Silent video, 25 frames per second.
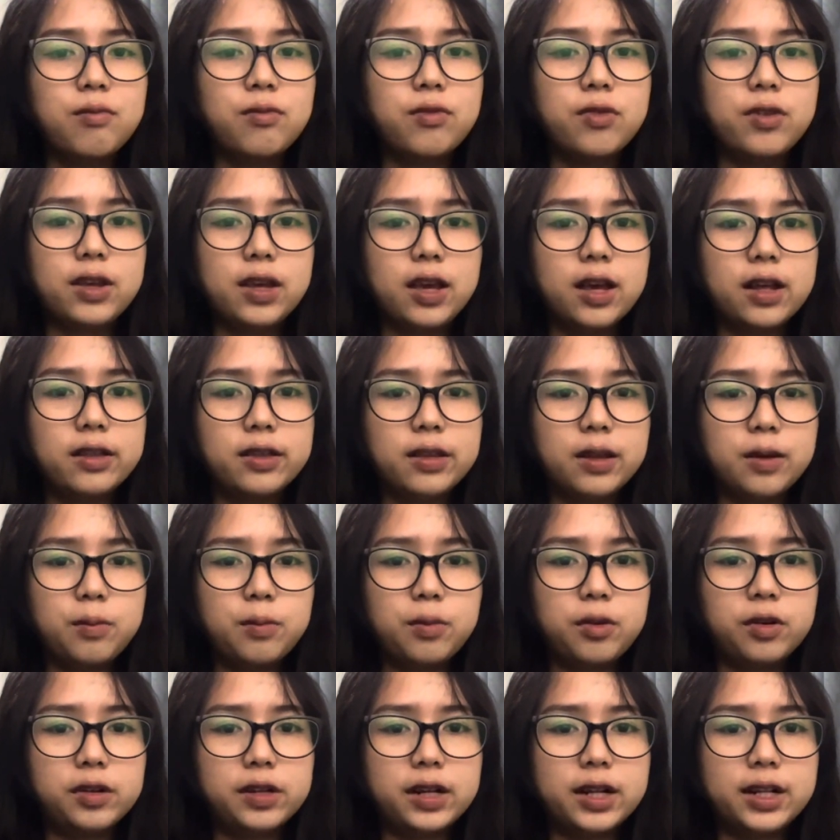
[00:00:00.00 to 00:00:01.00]
via
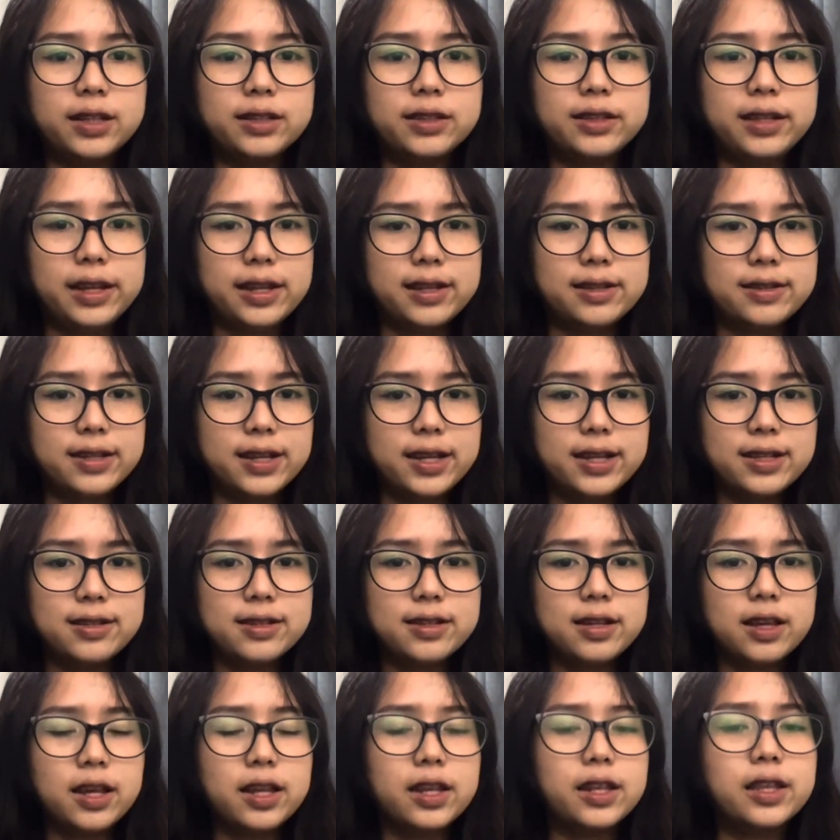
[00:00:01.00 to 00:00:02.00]
temporal deixis,
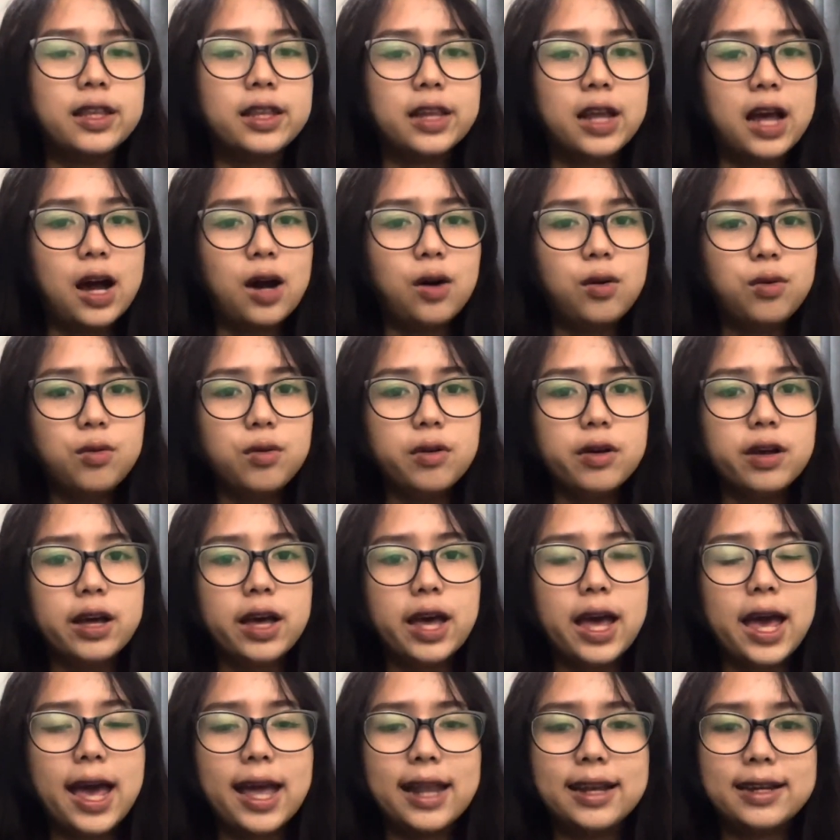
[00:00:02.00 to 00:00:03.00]
now
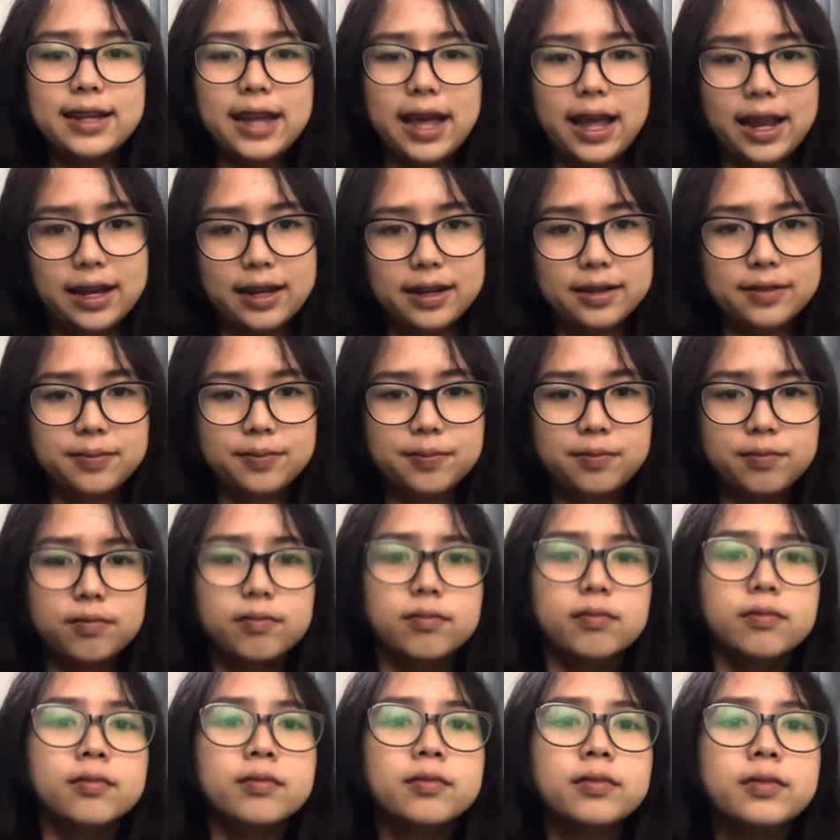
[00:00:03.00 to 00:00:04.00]
and then.
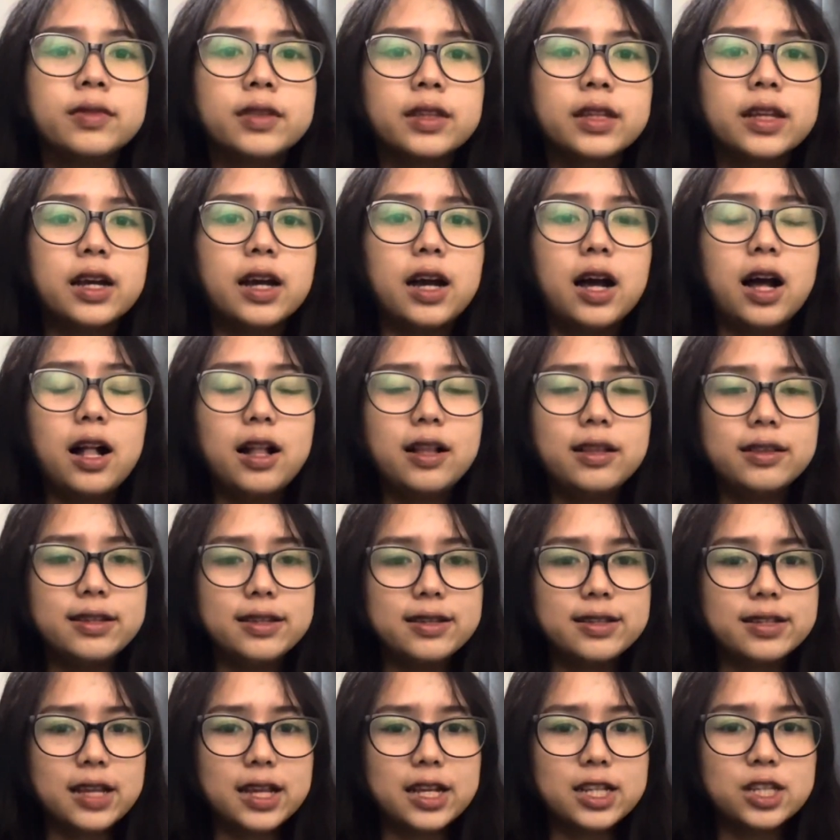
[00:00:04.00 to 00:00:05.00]
All
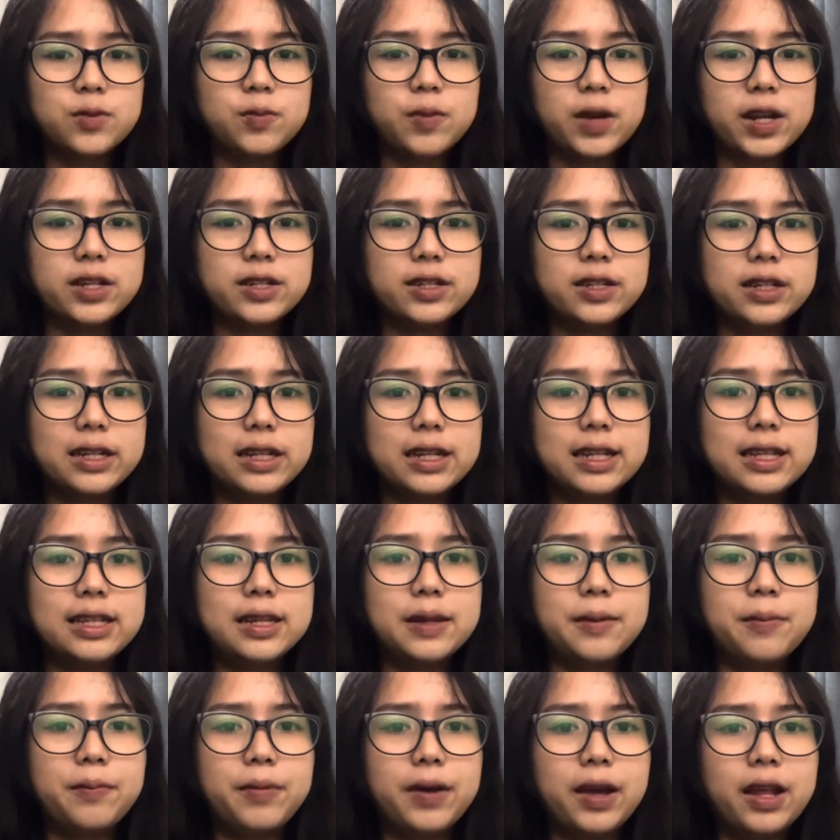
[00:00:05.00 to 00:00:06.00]
these expressions
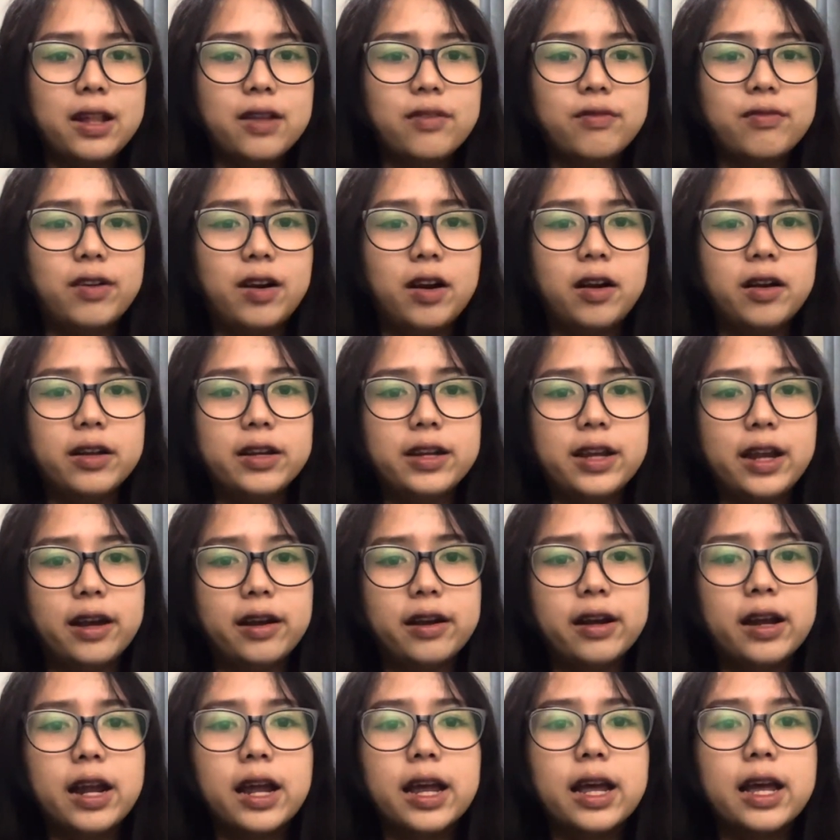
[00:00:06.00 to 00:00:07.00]
depend for
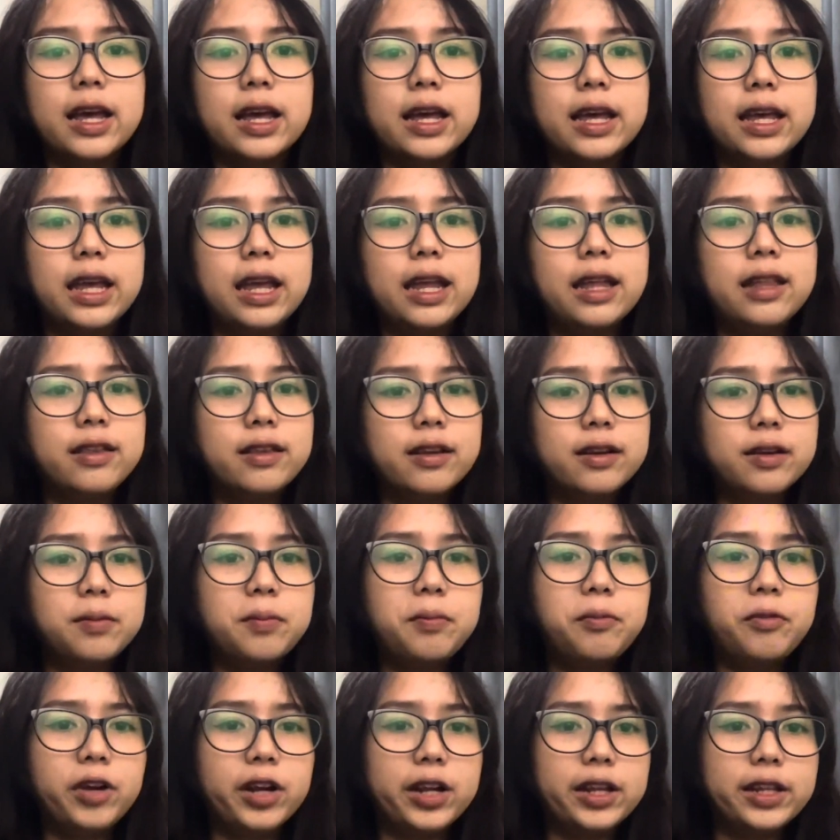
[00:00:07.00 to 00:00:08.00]
their
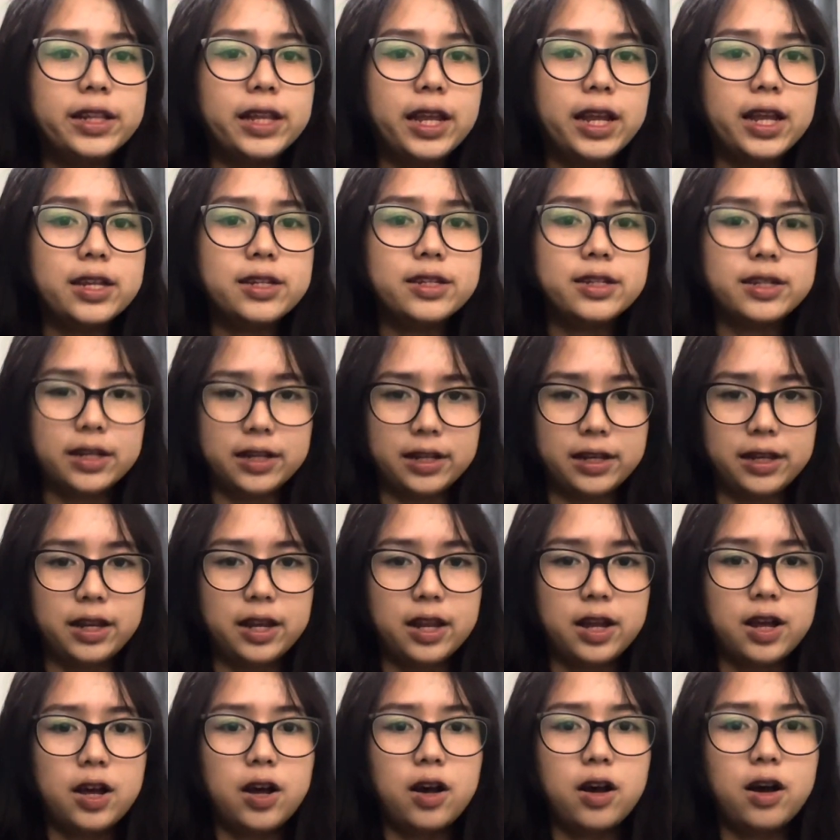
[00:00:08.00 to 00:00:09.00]
interpretation
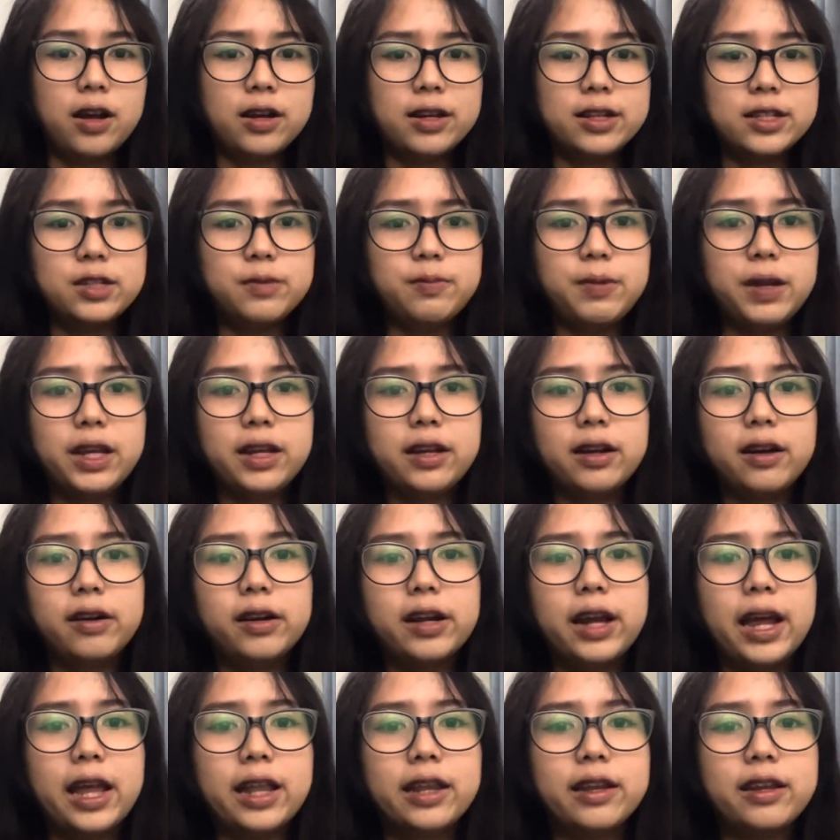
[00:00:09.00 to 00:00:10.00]
on the speaker
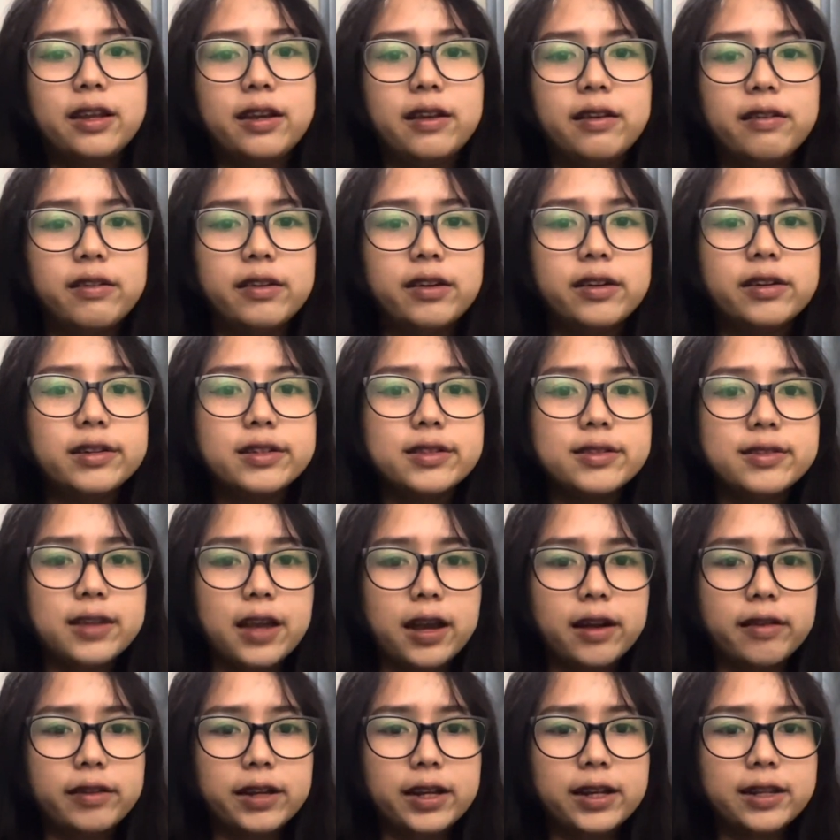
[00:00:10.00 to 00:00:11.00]
and hearer
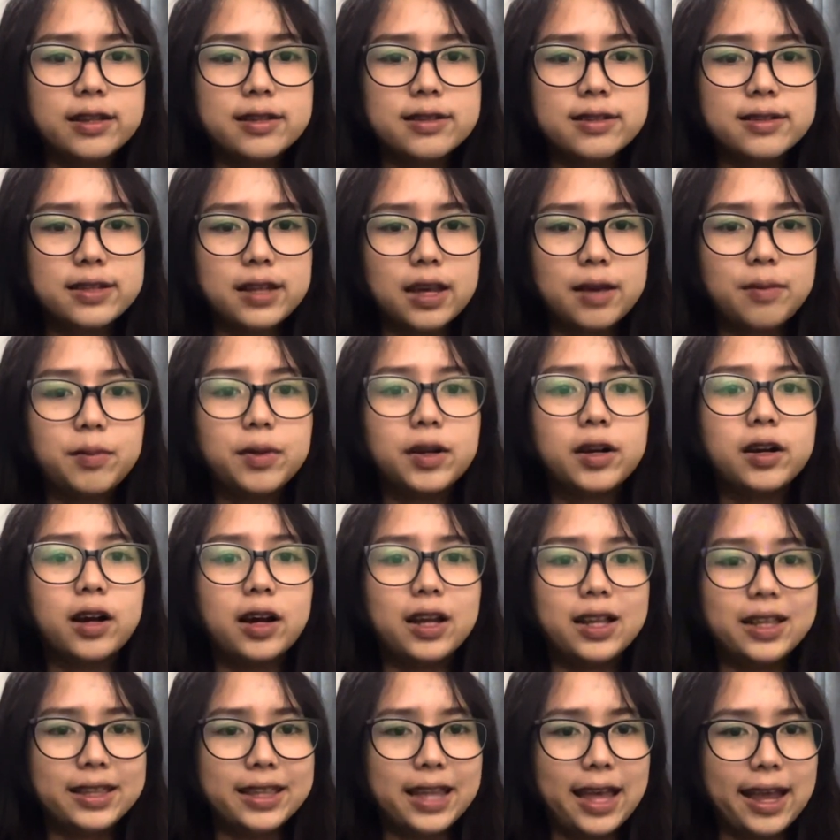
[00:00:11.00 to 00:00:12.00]
sharing the same
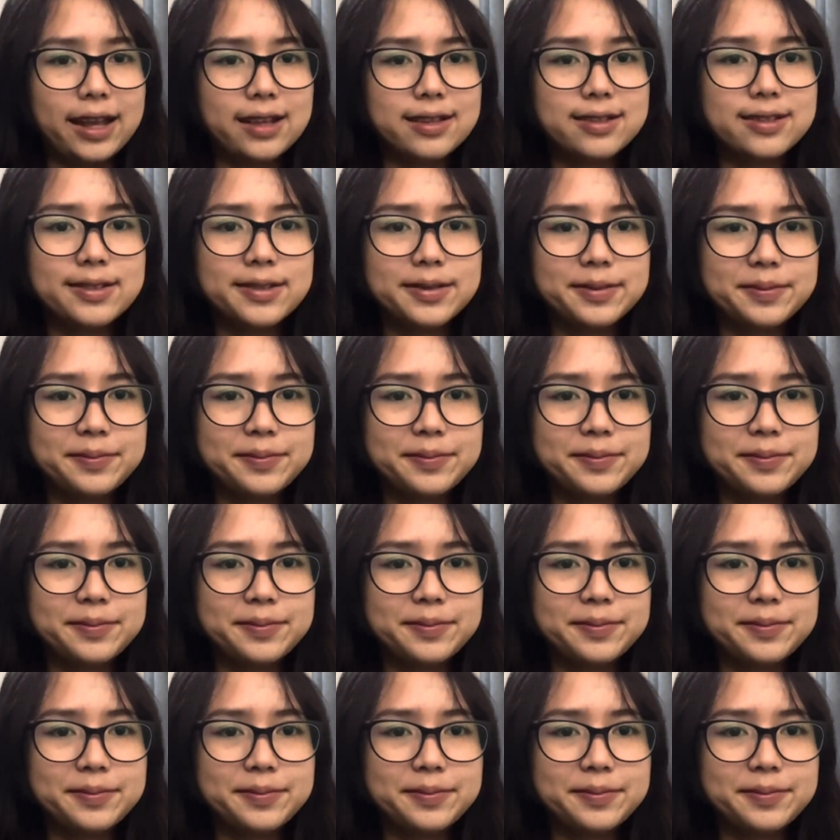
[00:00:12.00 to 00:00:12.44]
context.